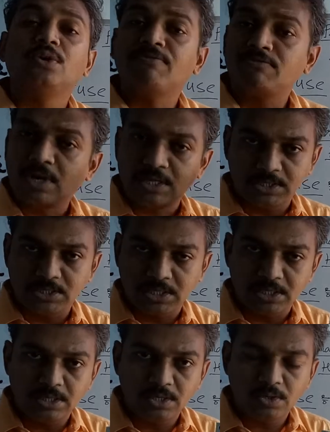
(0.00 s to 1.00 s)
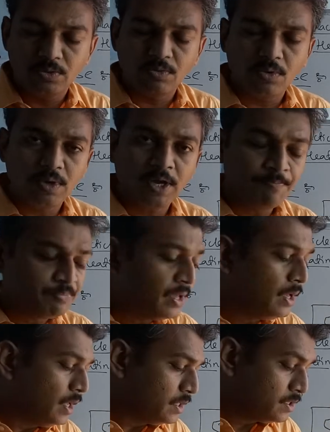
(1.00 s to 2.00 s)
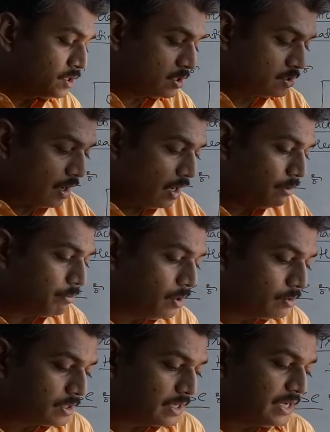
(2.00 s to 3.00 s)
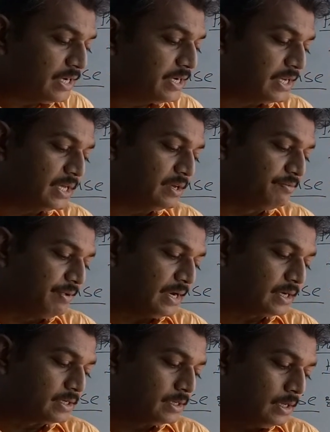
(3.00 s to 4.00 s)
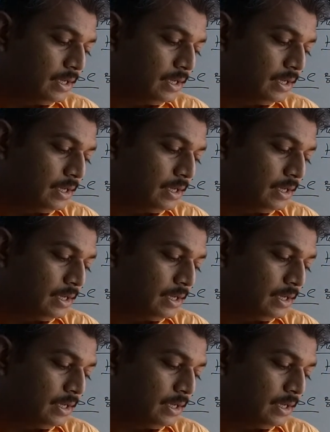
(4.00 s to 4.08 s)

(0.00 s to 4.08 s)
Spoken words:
you have to answer. Okay, this is all about heating effect.